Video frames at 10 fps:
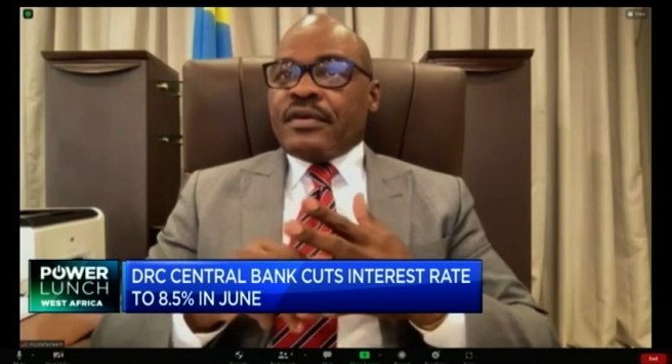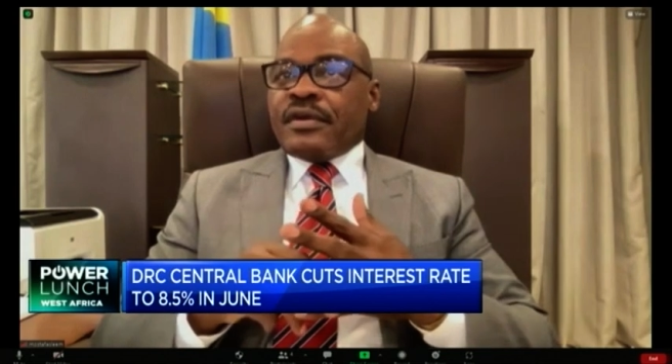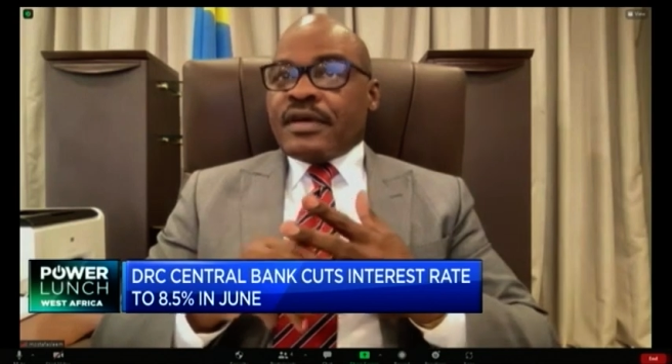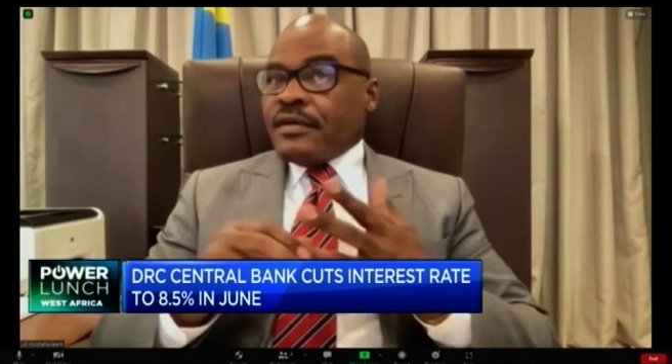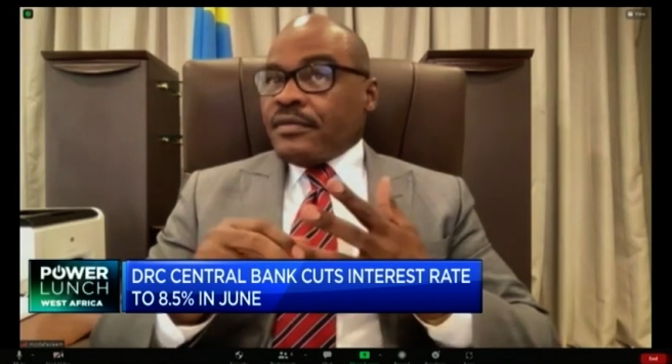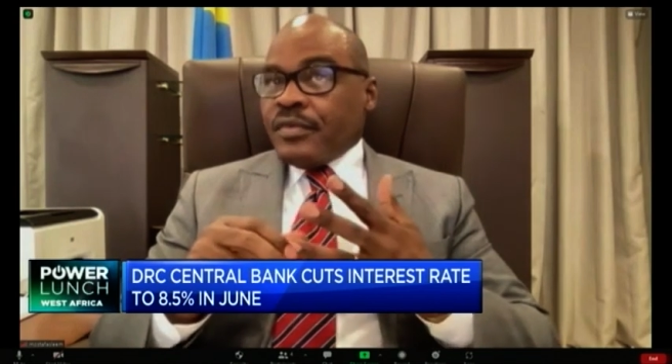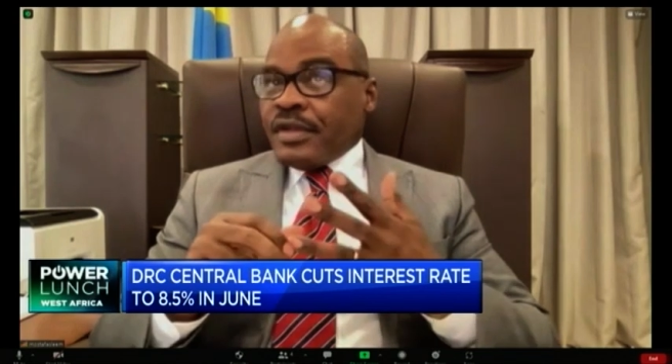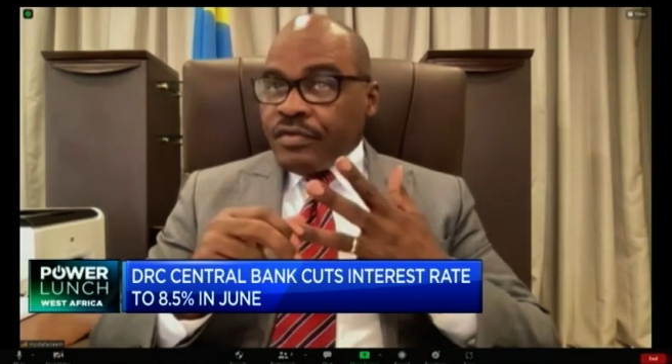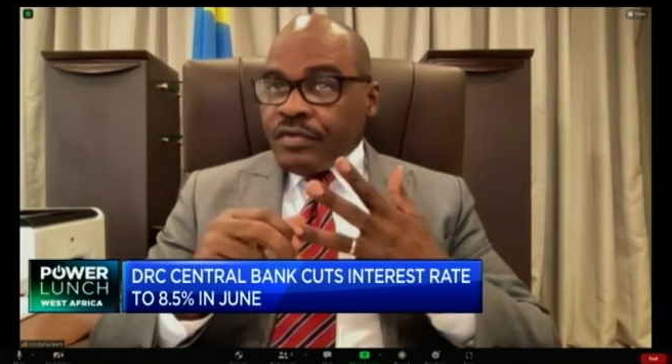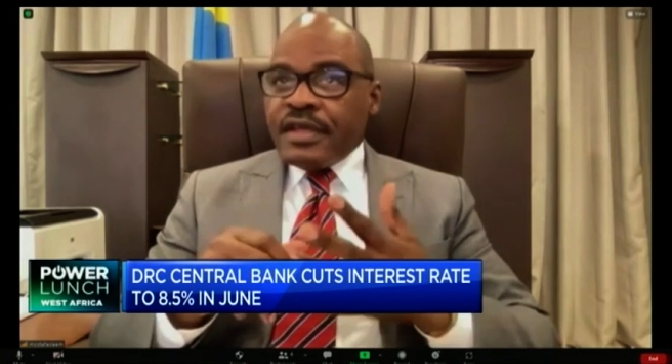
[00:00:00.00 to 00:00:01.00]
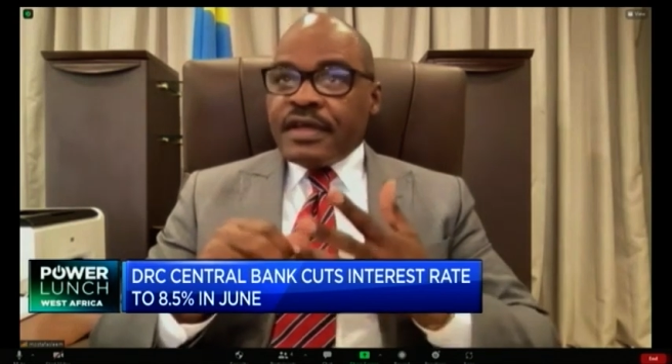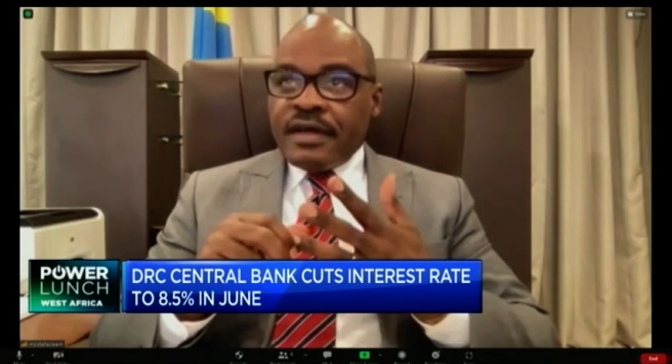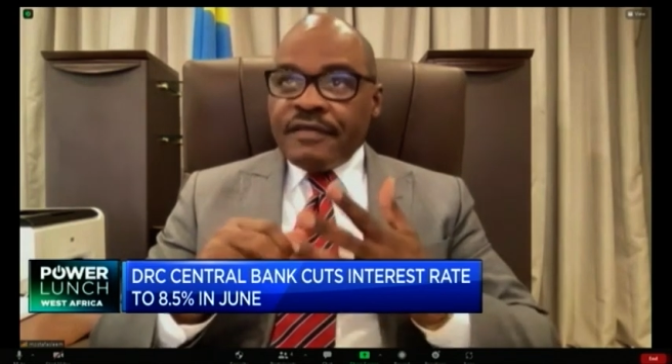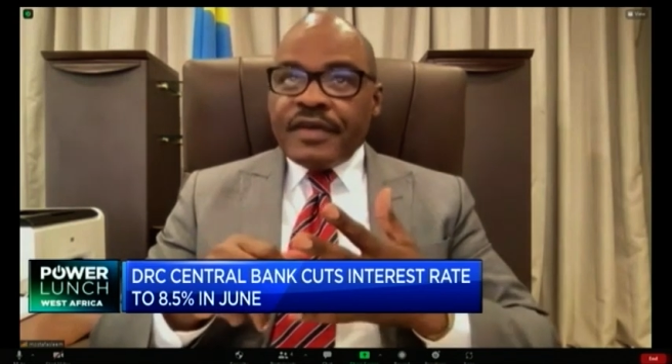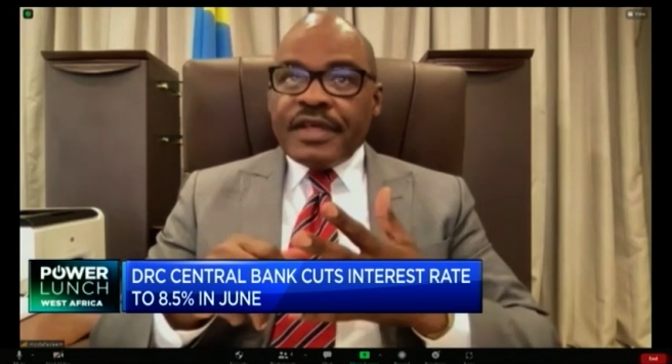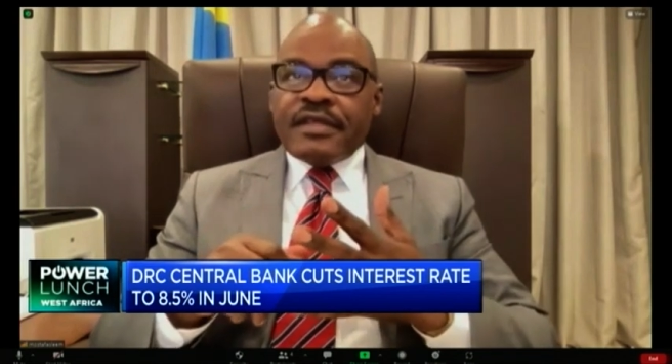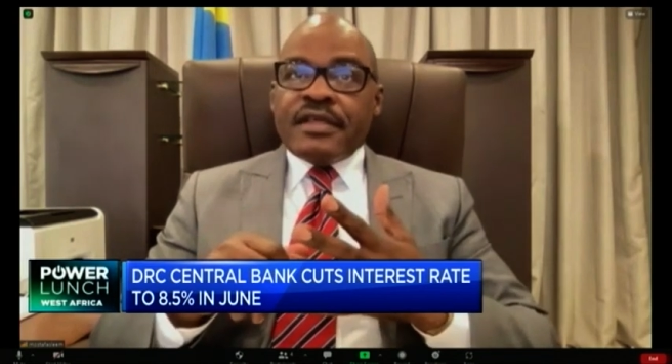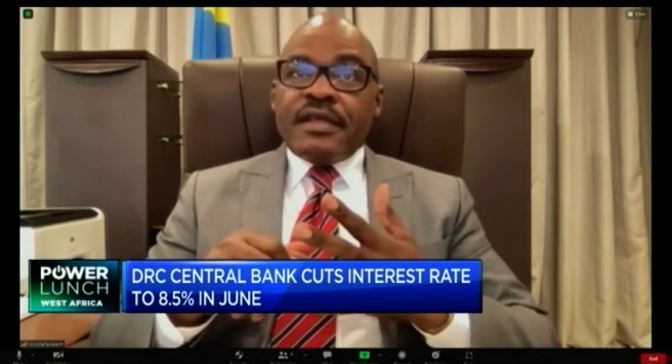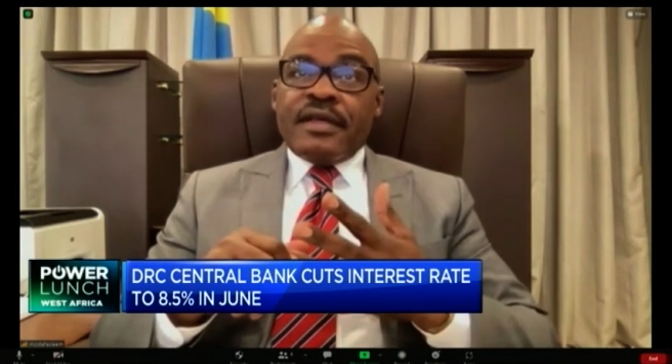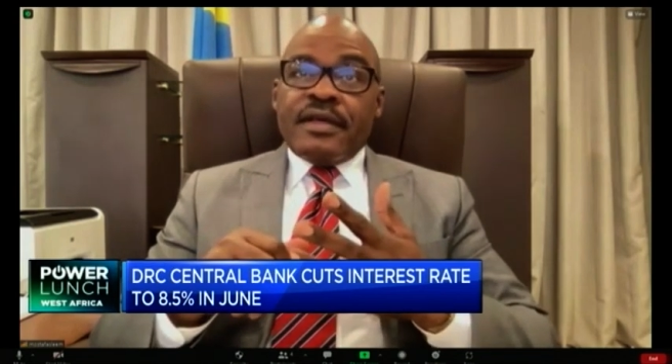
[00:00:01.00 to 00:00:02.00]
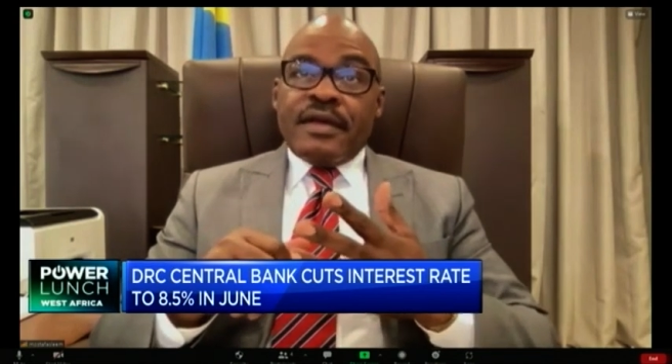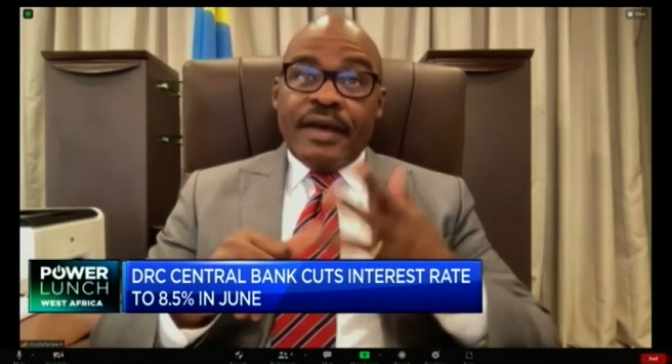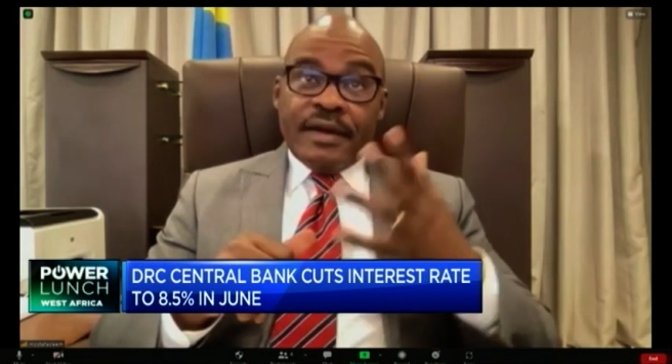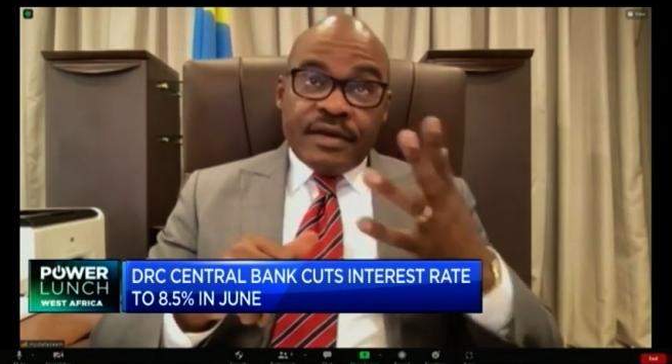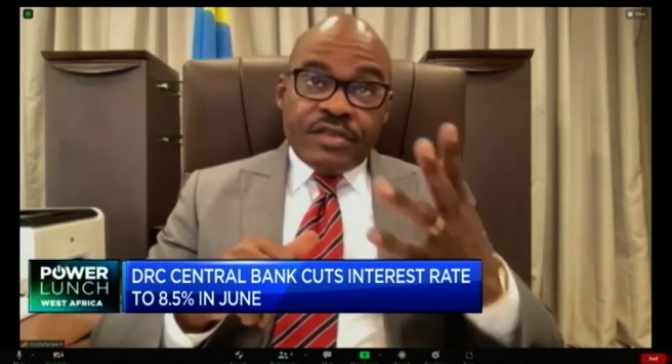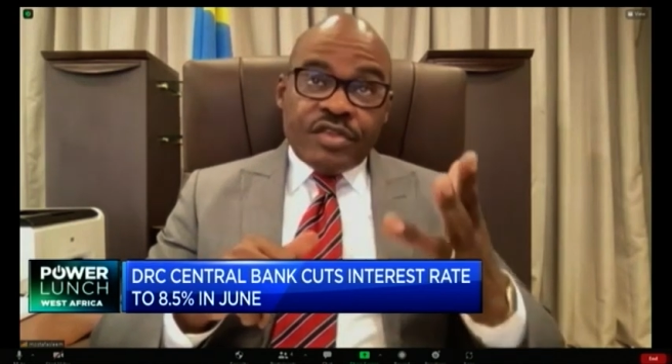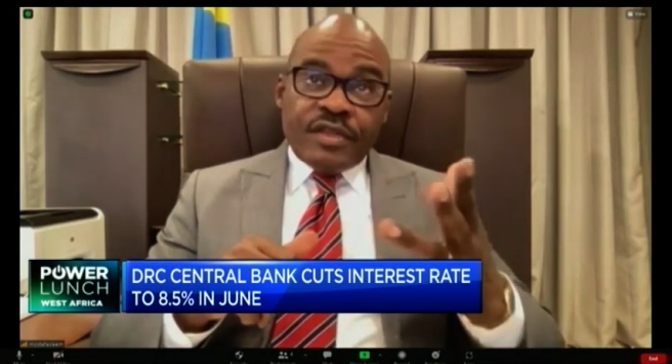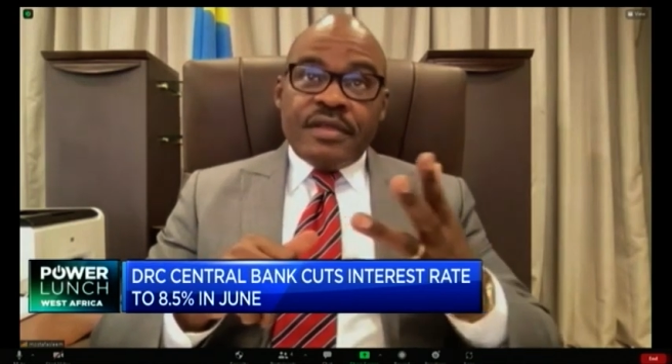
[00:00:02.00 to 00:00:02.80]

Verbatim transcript: reducing conflict, energy,